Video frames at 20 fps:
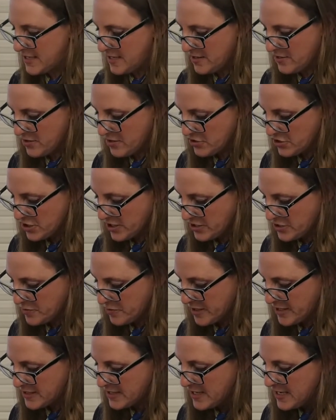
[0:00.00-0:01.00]
in our
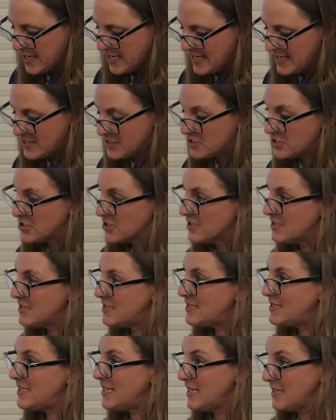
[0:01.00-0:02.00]
judgment, is to
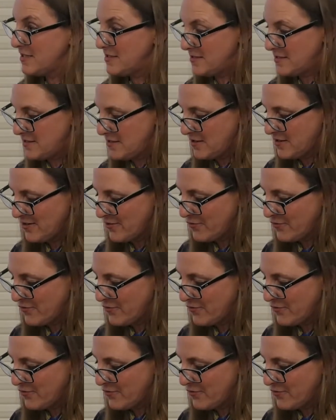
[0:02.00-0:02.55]
cease